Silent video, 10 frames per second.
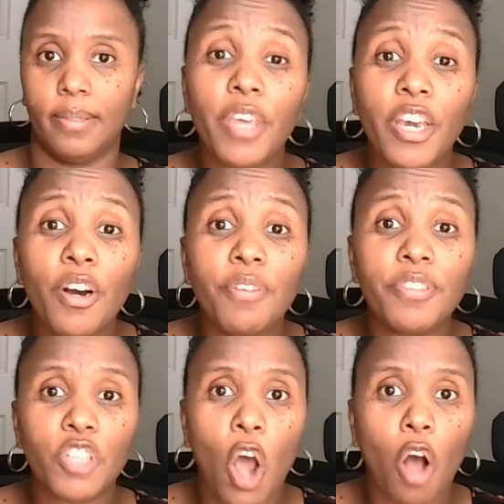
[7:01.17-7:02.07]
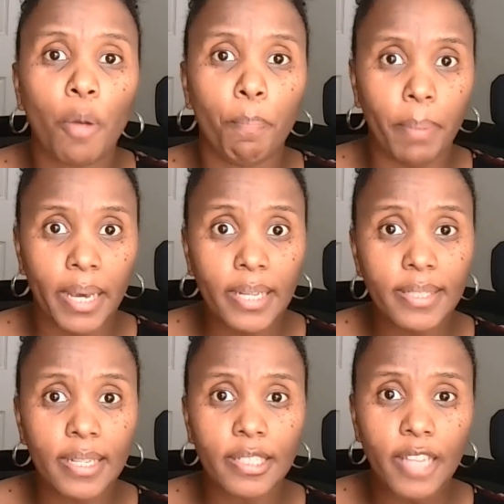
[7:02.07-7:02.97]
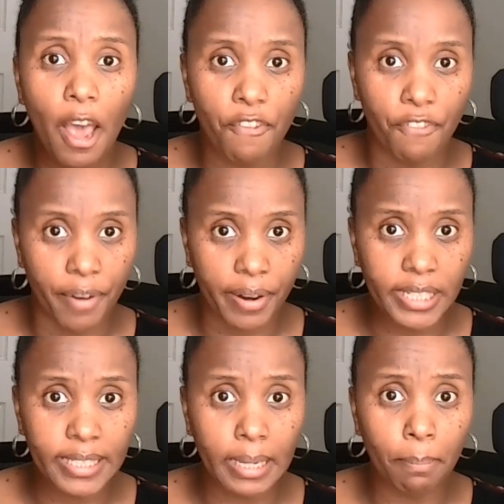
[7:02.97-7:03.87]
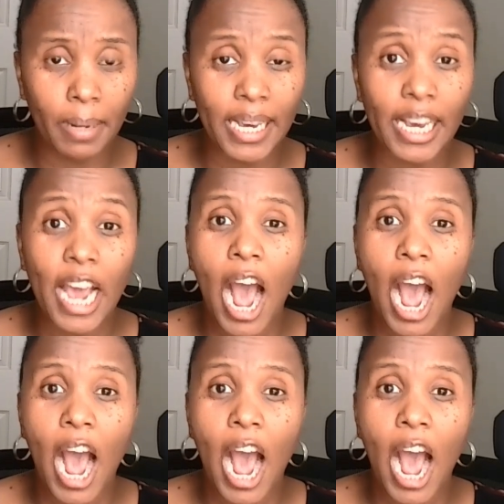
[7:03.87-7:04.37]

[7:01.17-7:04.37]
Think of stock basis very simply